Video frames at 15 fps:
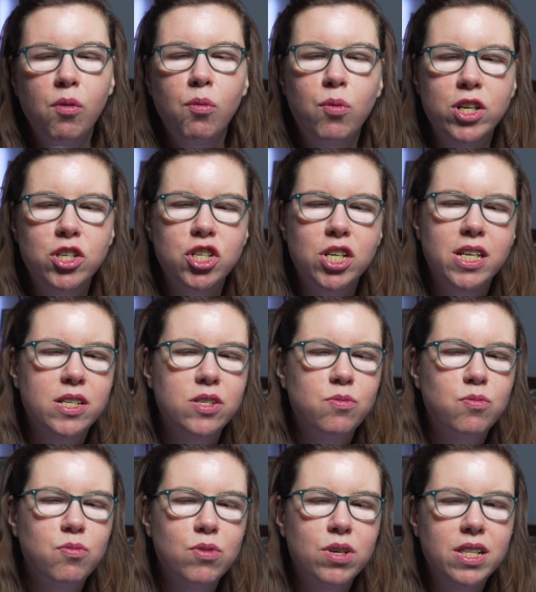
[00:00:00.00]
which is
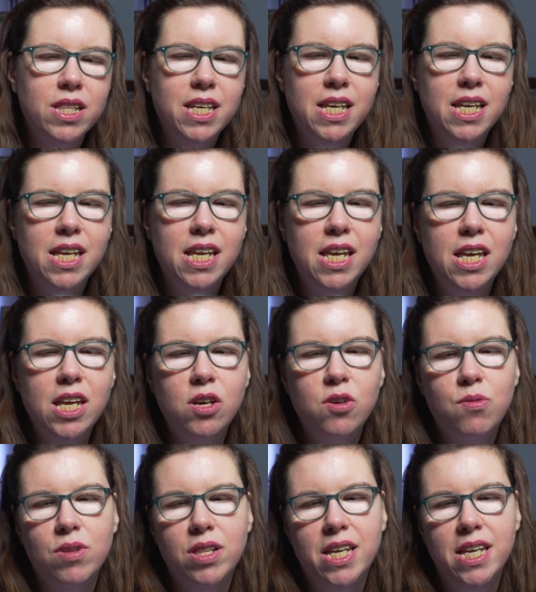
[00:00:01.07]
really
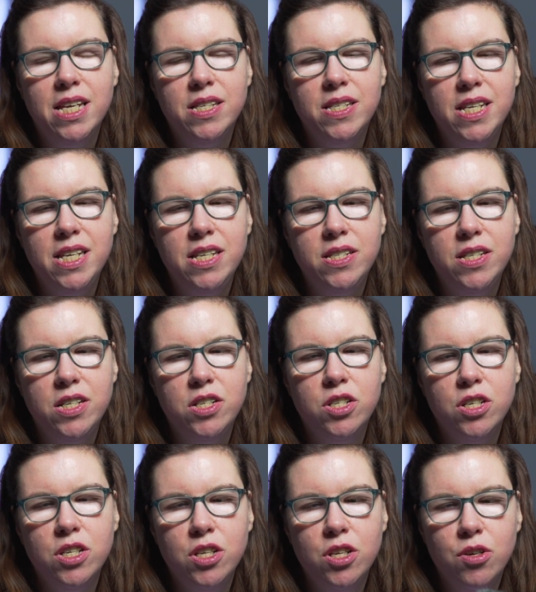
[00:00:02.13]
equally as easy
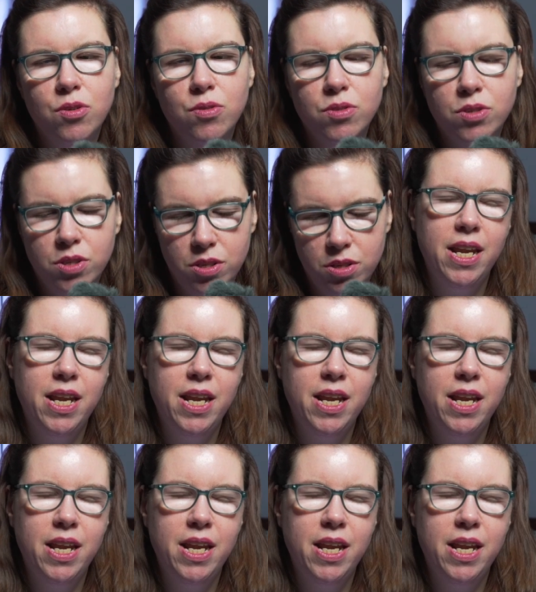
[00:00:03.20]
to use.